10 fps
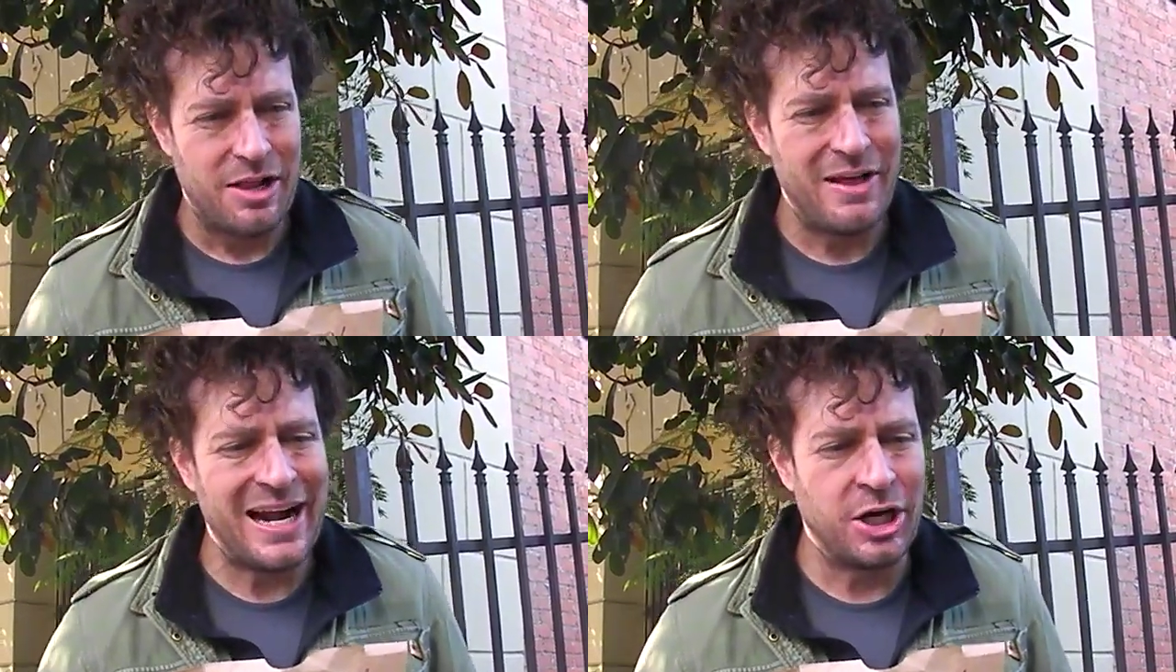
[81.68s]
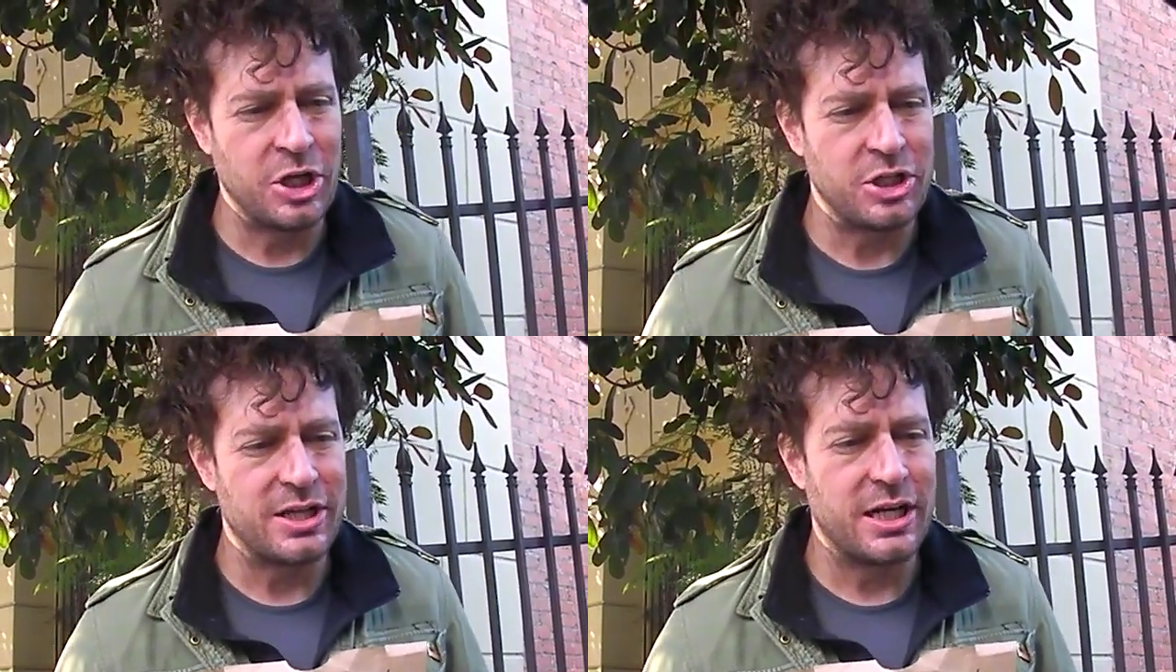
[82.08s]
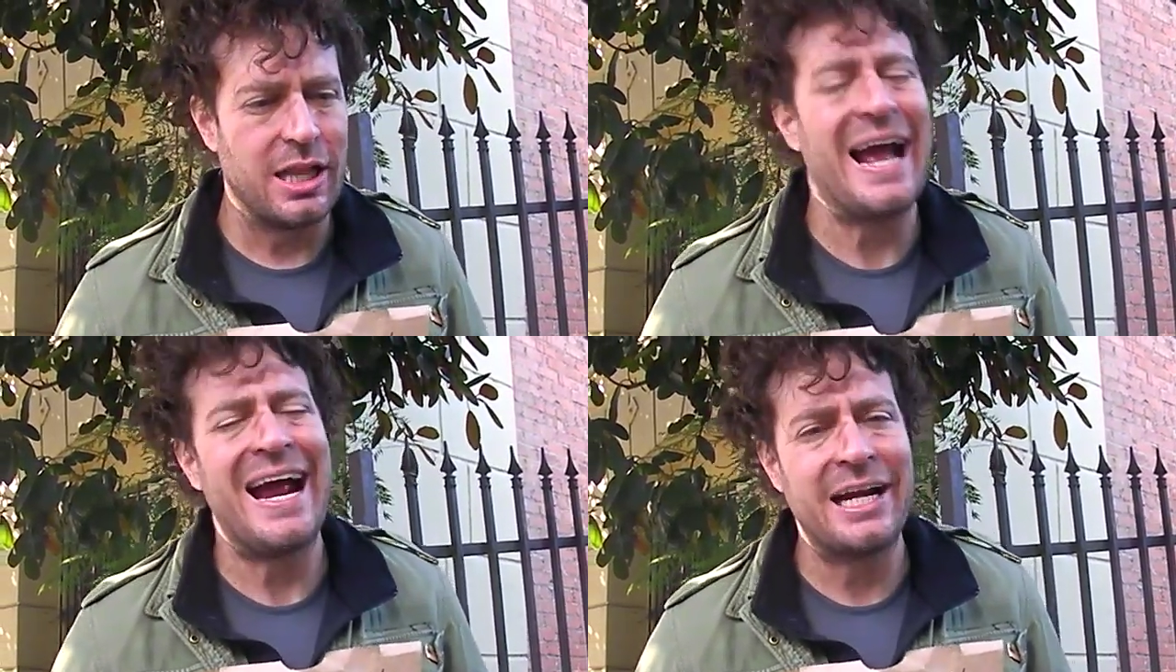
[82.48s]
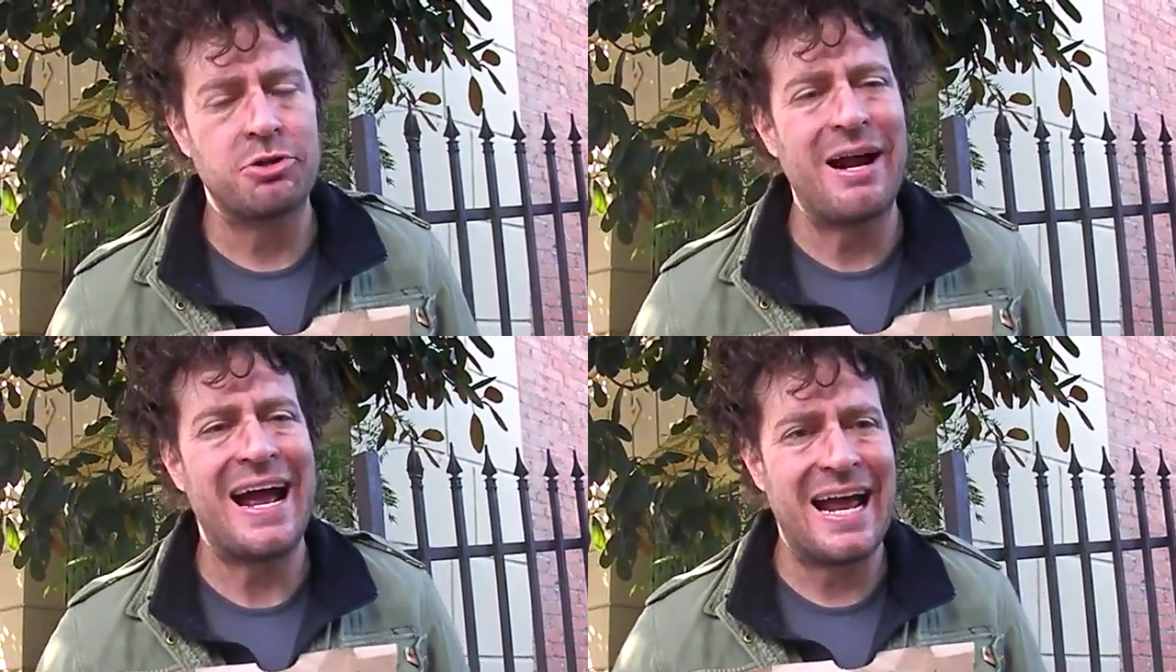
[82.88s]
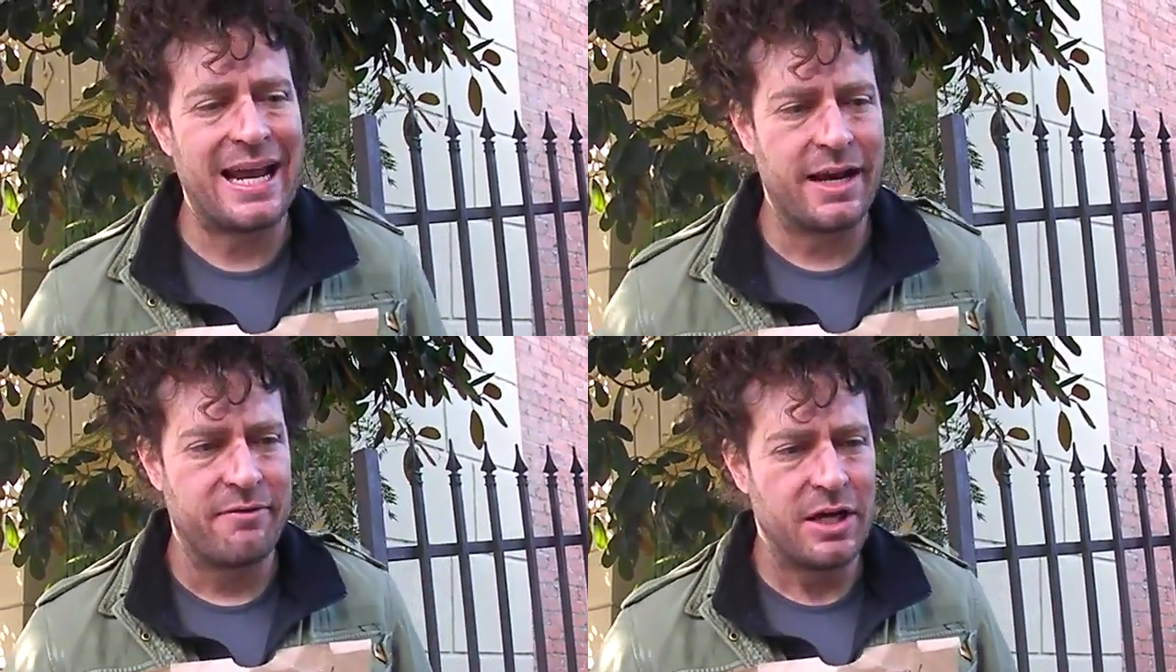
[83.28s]
There's a line
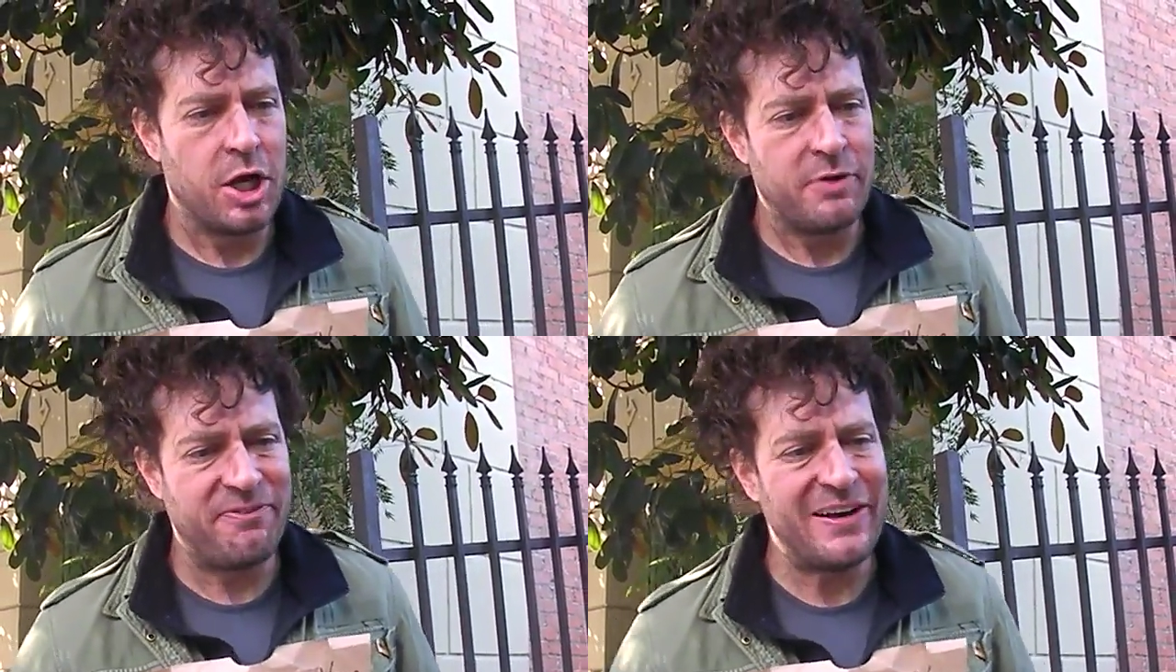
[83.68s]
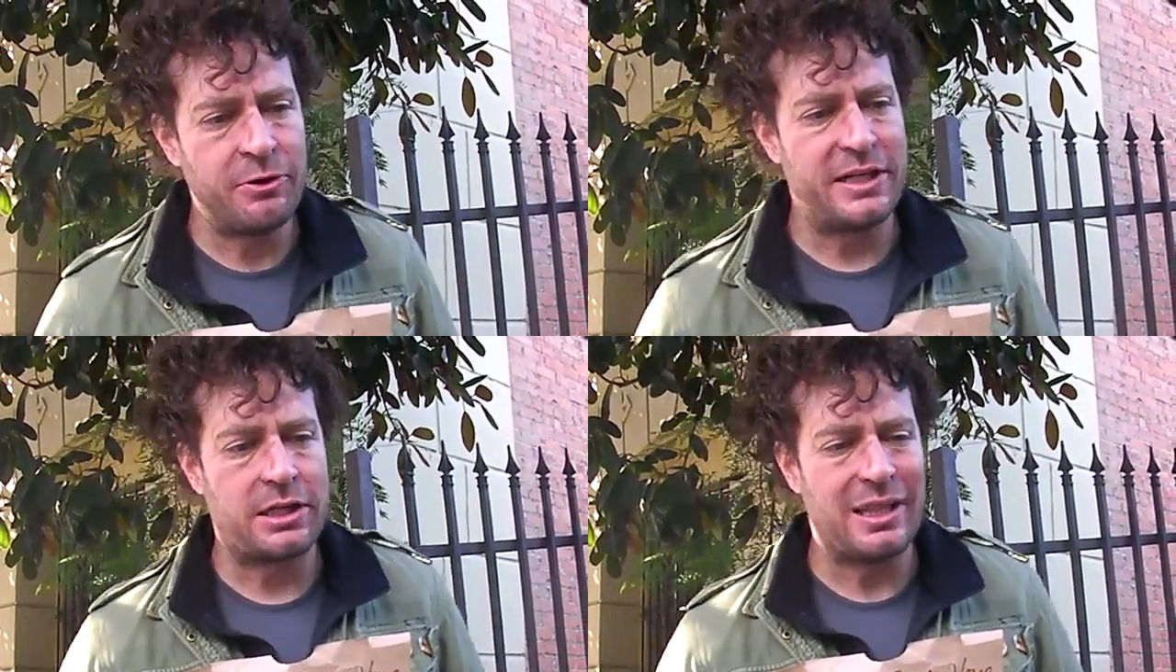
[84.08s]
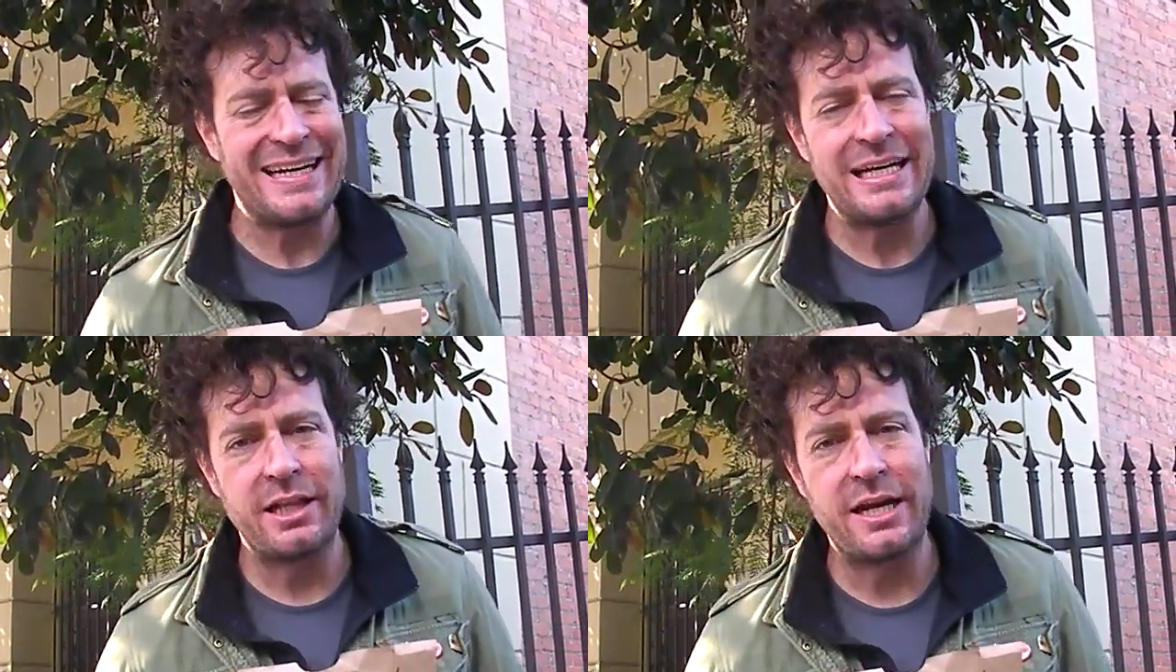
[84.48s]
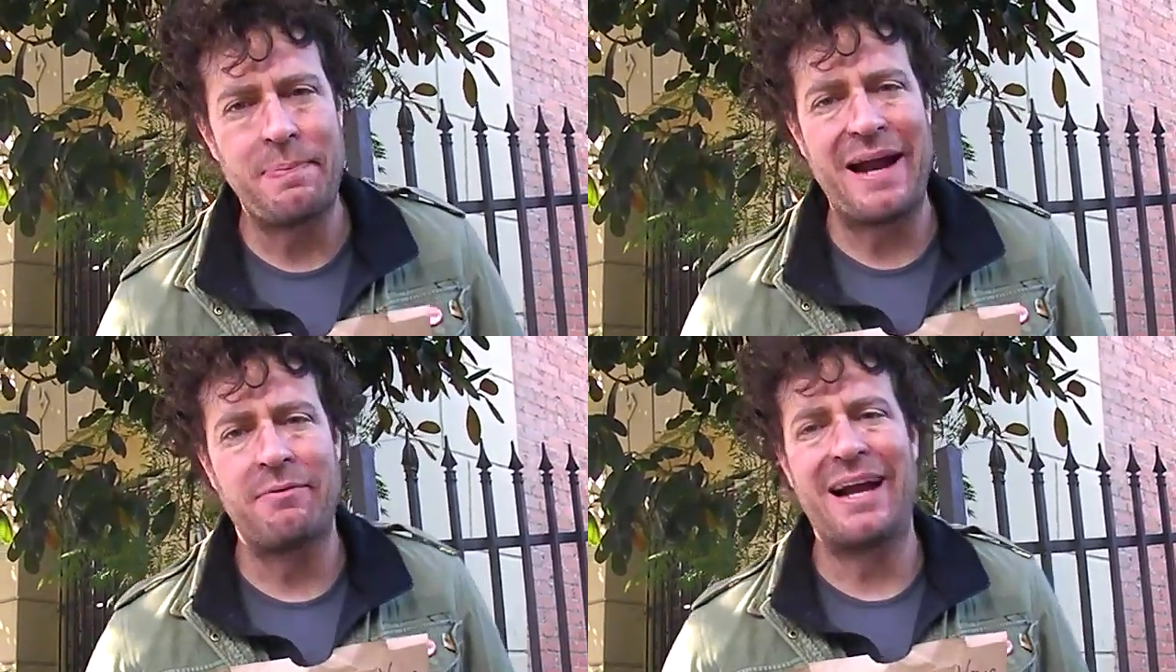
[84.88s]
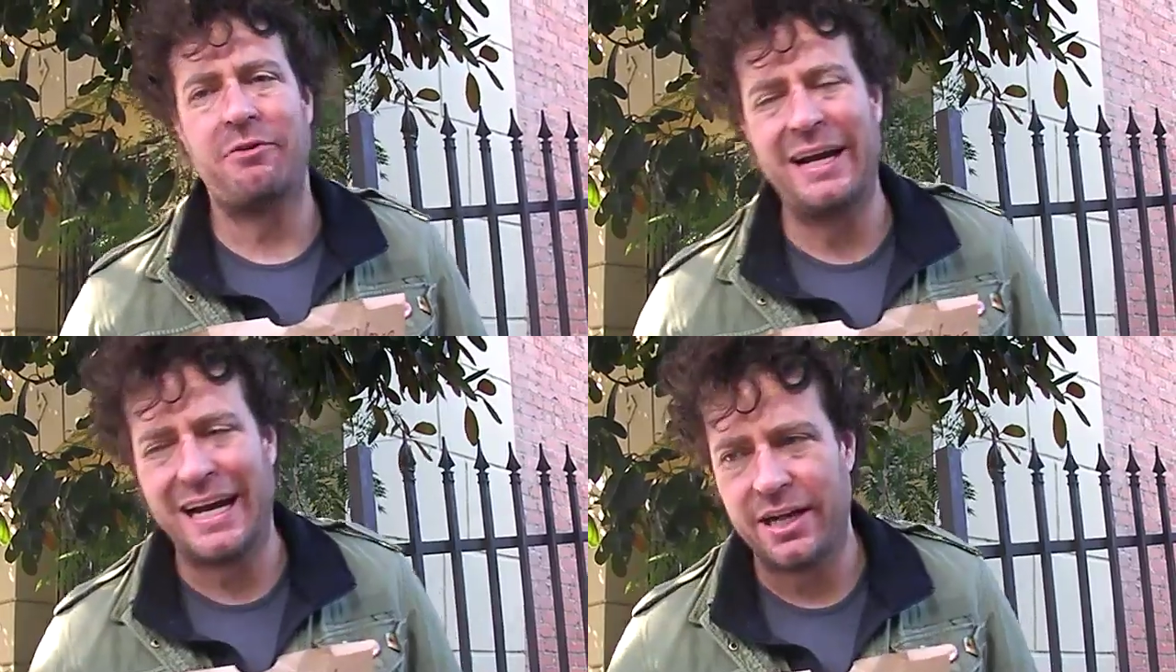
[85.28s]
drive fielded cleanly by
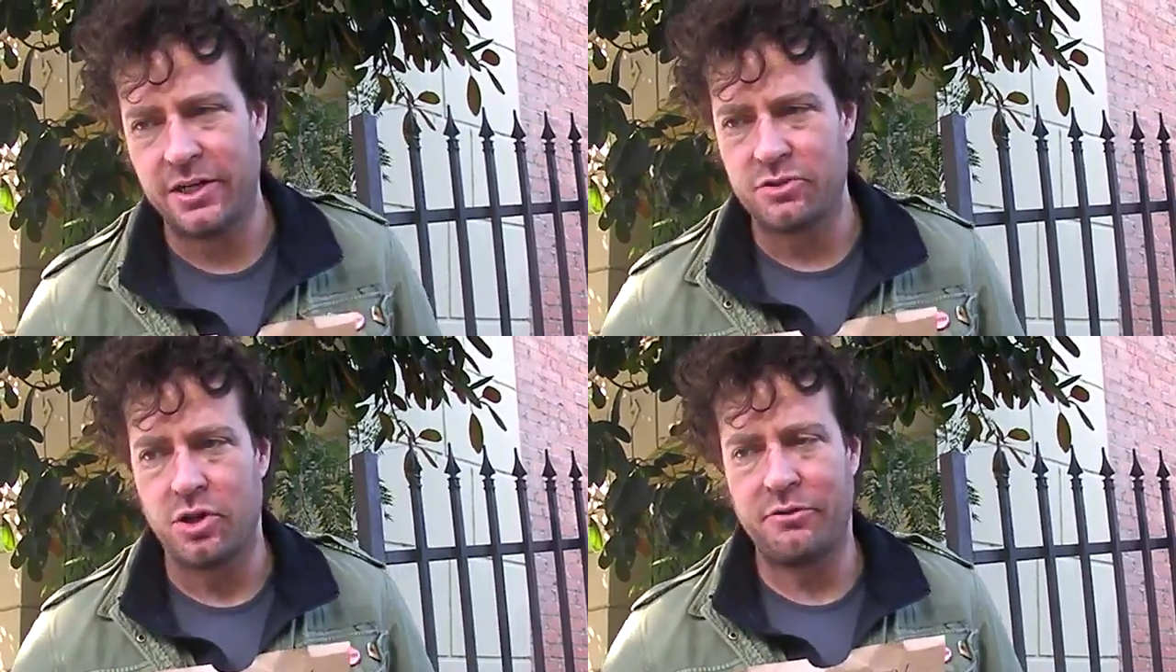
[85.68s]
Rodriguez,